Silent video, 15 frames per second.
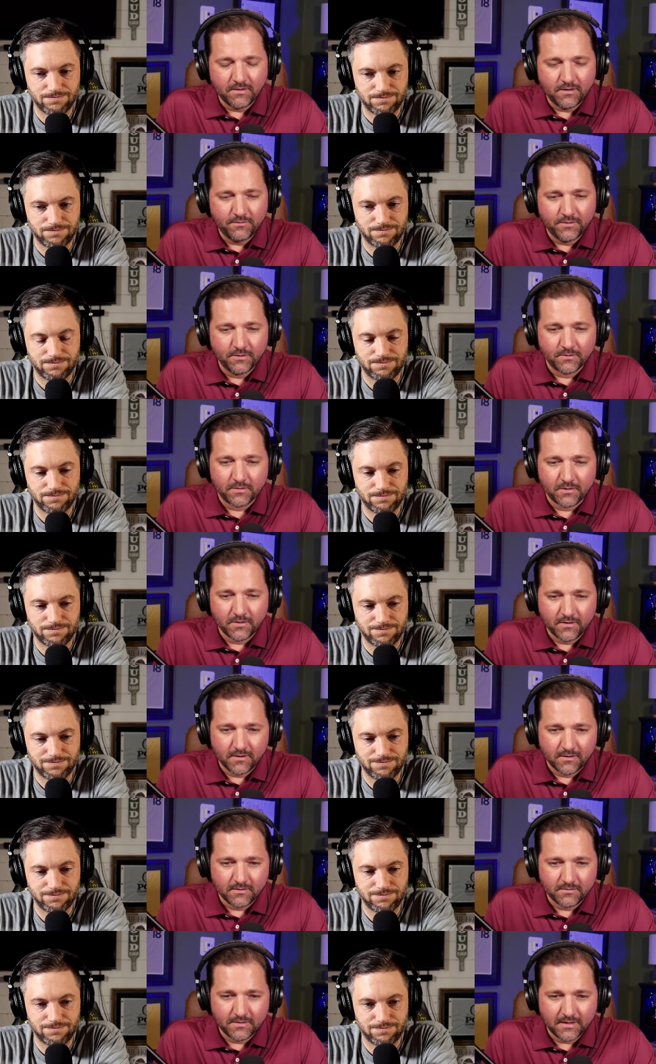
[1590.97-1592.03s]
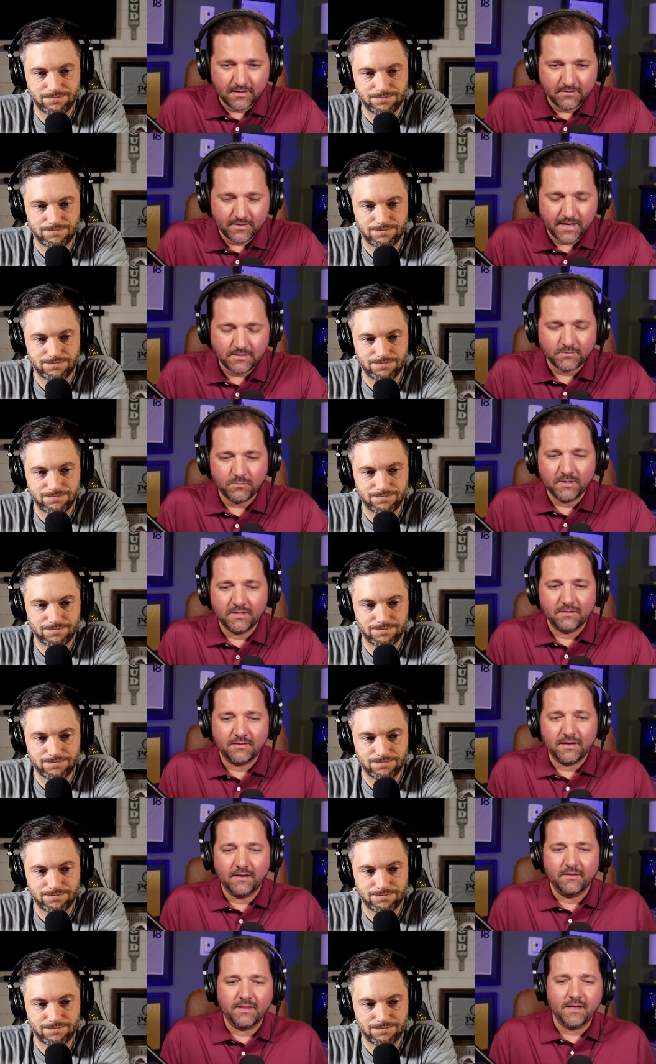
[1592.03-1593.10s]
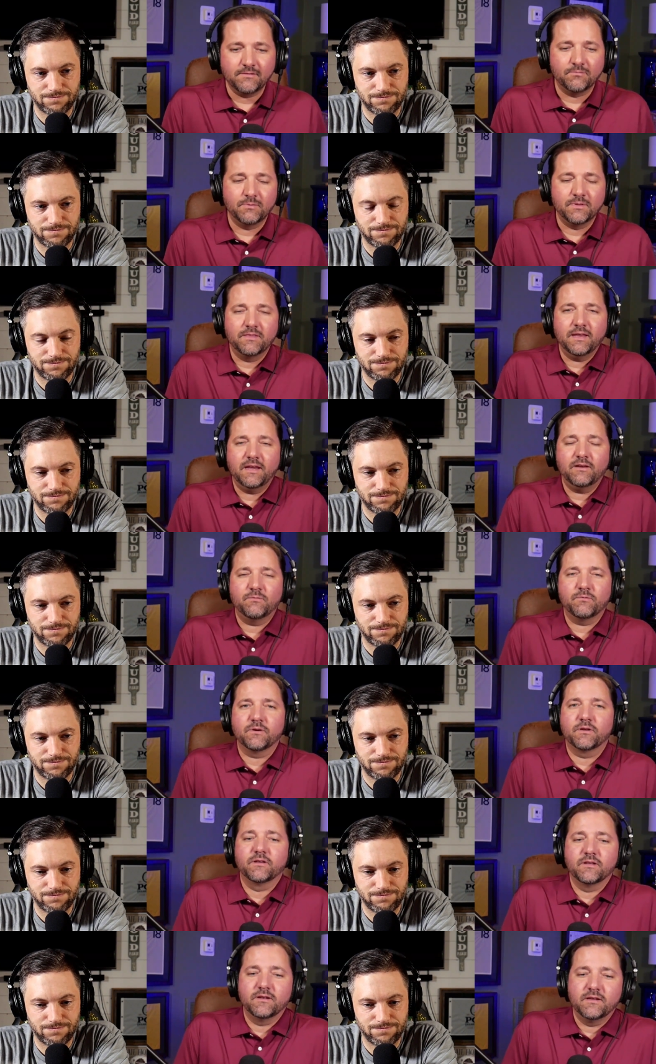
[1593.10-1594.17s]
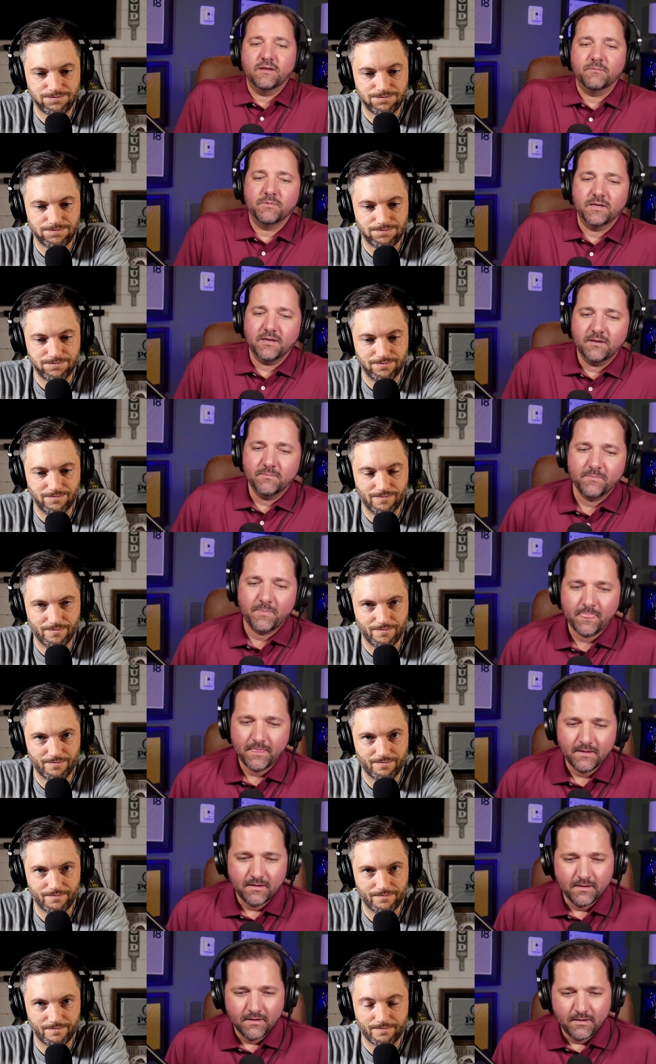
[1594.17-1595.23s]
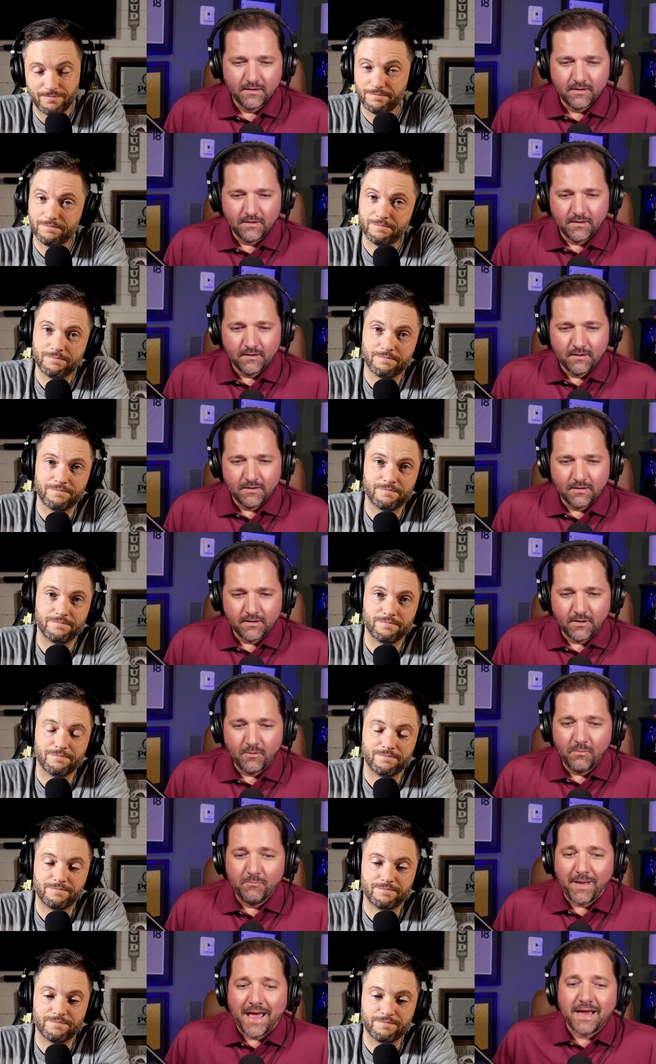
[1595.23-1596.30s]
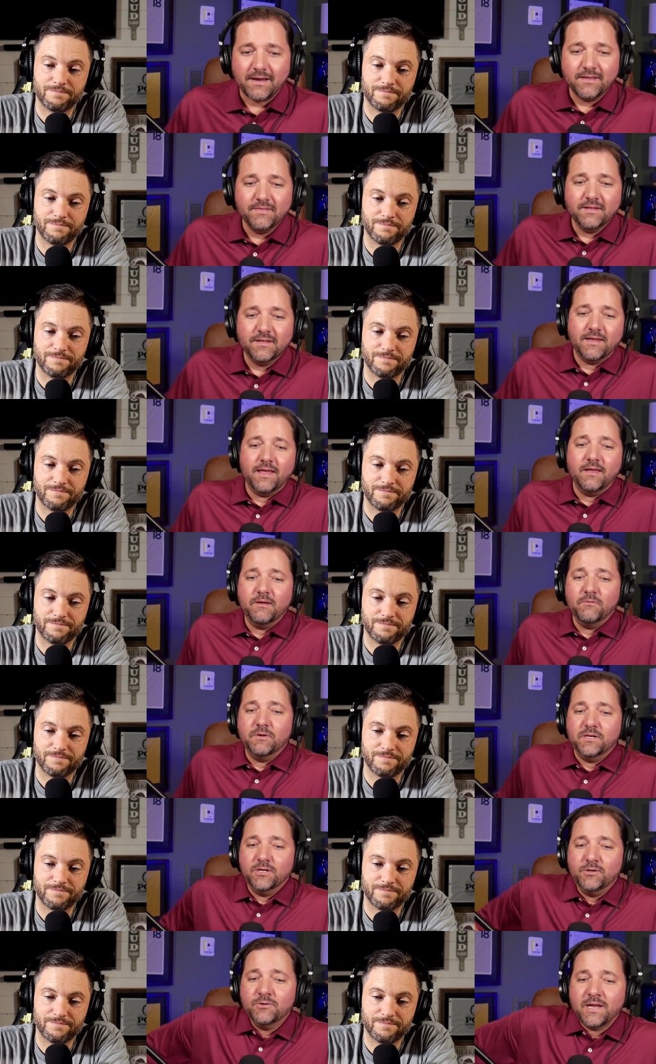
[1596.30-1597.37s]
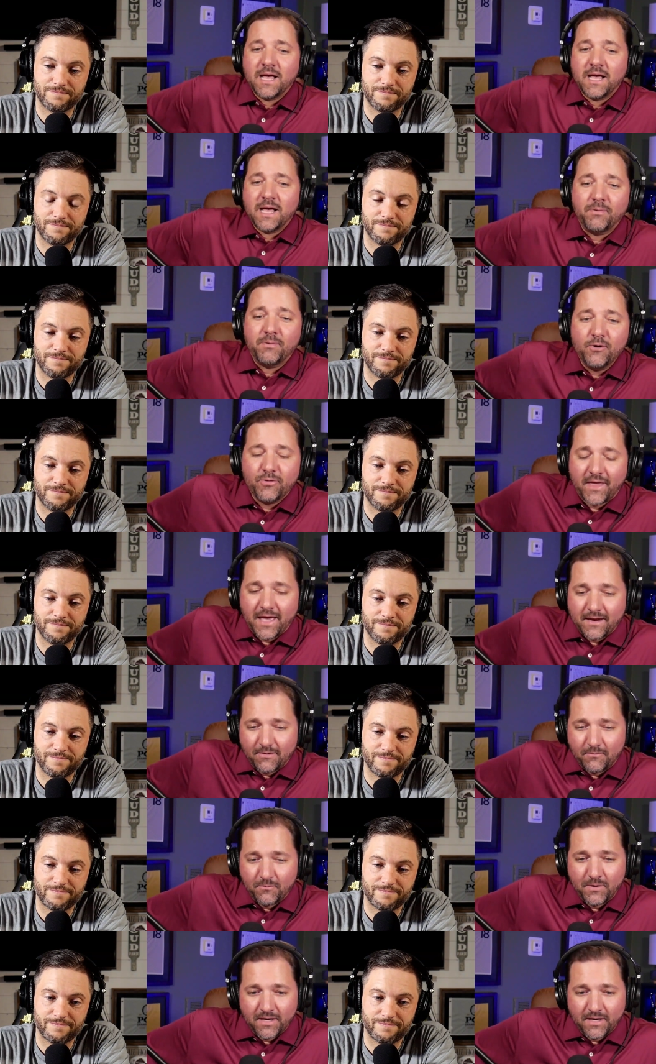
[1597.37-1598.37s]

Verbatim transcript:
Speaker 1: don't know if you recall the year. That's when the thing, that's when things were good, D B. You know, back in the day when you and I both had a